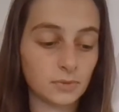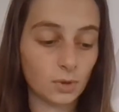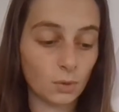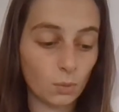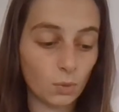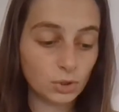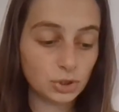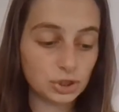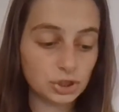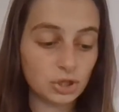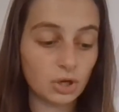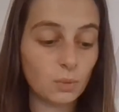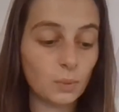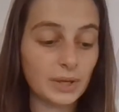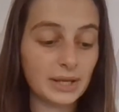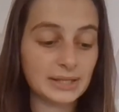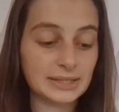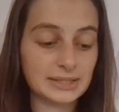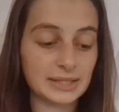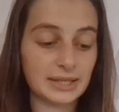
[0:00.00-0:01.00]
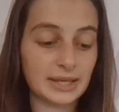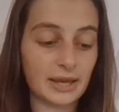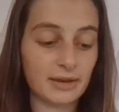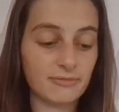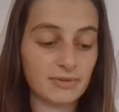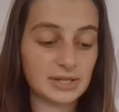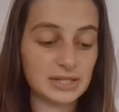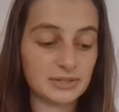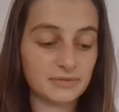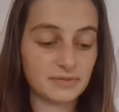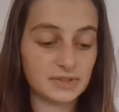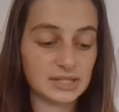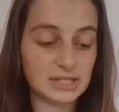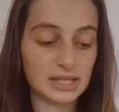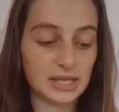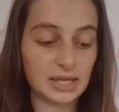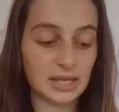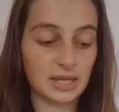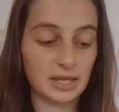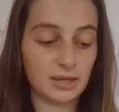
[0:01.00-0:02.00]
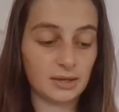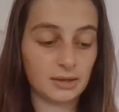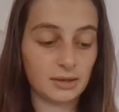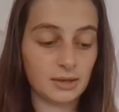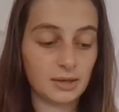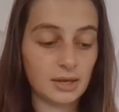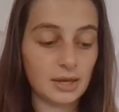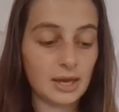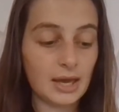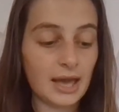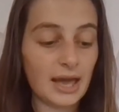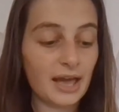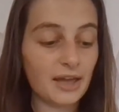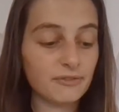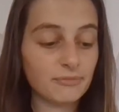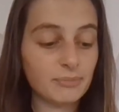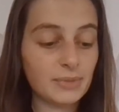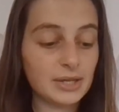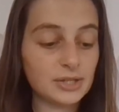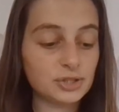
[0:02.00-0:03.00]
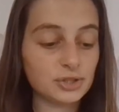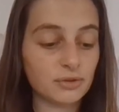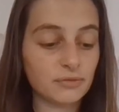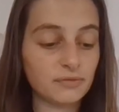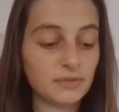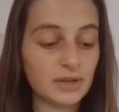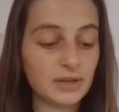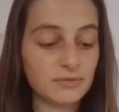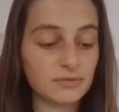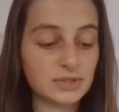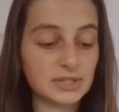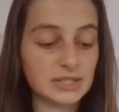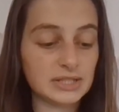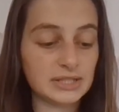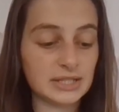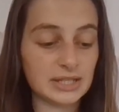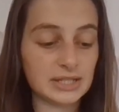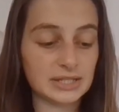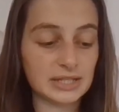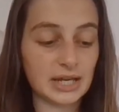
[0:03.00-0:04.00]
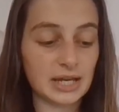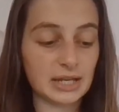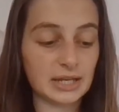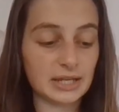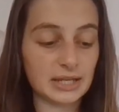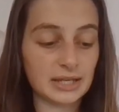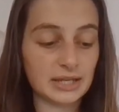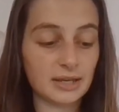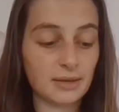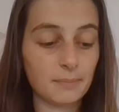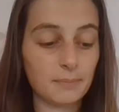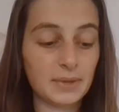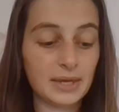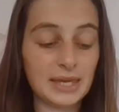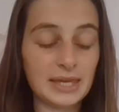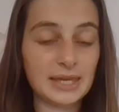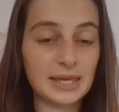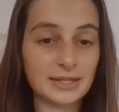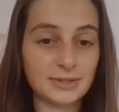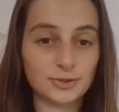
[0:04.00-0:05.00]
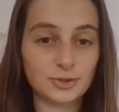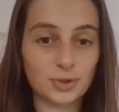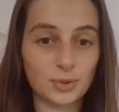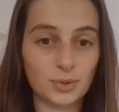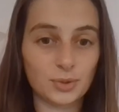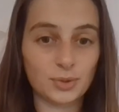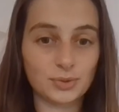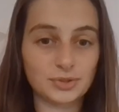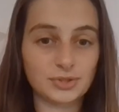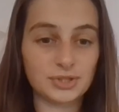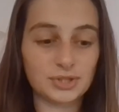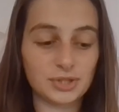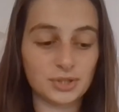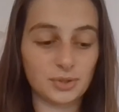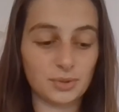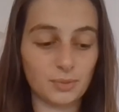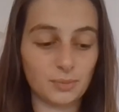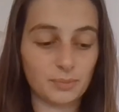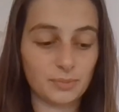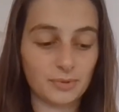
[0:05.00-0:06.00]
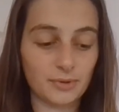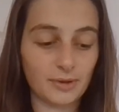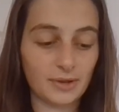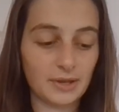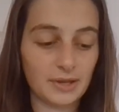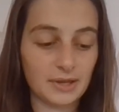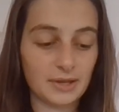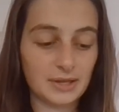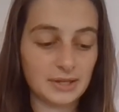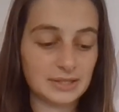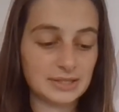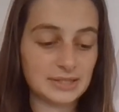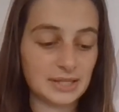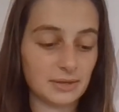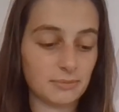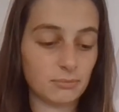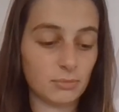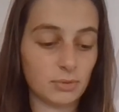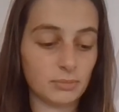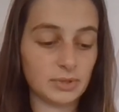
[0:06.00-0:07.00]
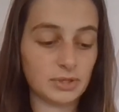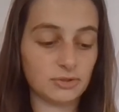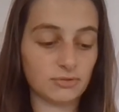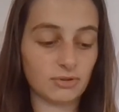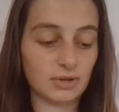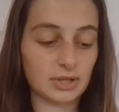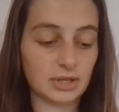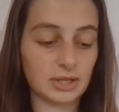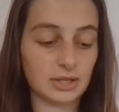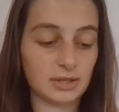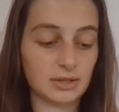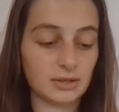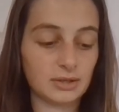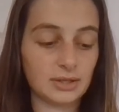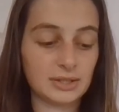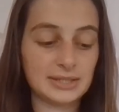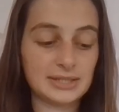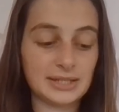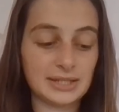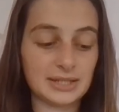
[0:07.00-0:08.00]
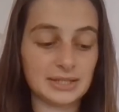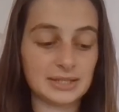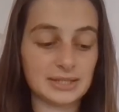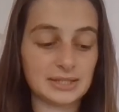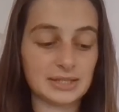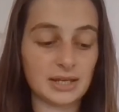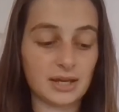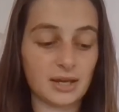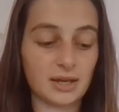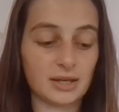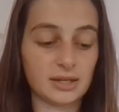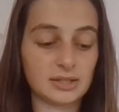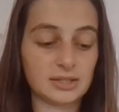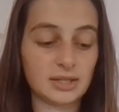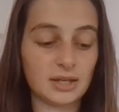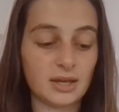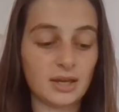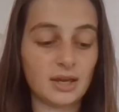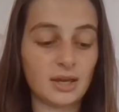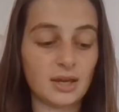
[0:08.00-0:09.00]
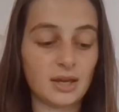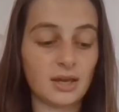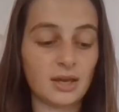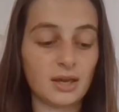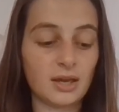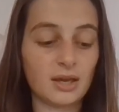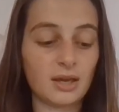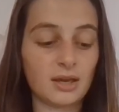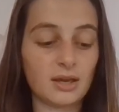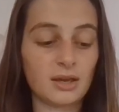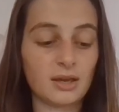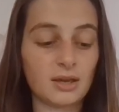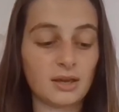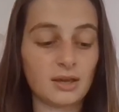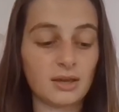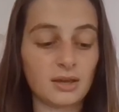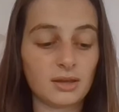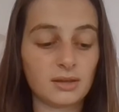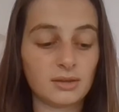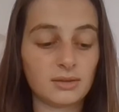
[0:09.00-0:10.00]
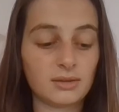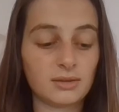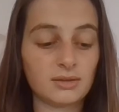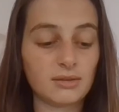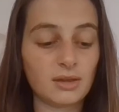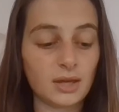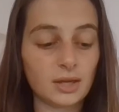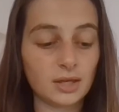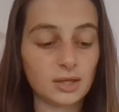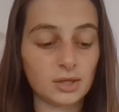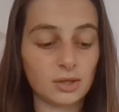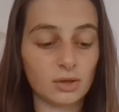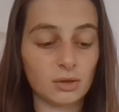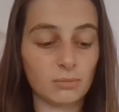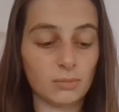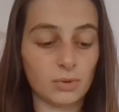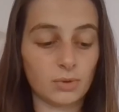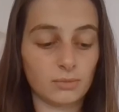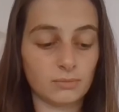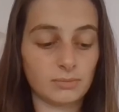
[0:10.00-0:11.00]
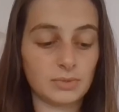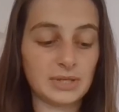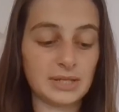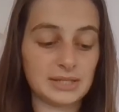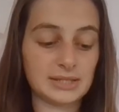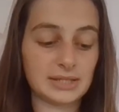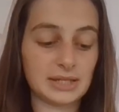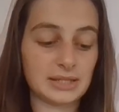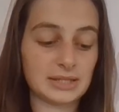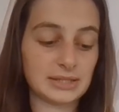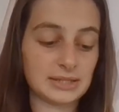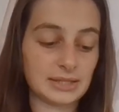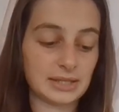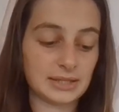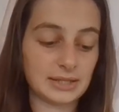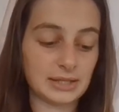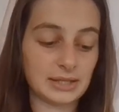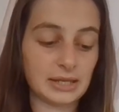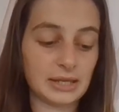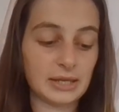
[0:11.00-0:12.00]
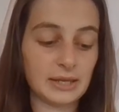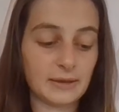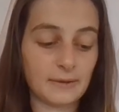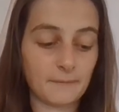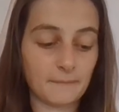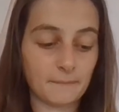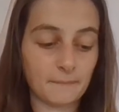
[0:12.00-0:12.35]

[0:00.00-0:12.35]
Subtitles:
Wash your wings and get ready for tea. I've made your favourite today, darling, pea and toad soup, said Mummy Dragon. Dylan sighed. Thank you, Mum, he said sadly.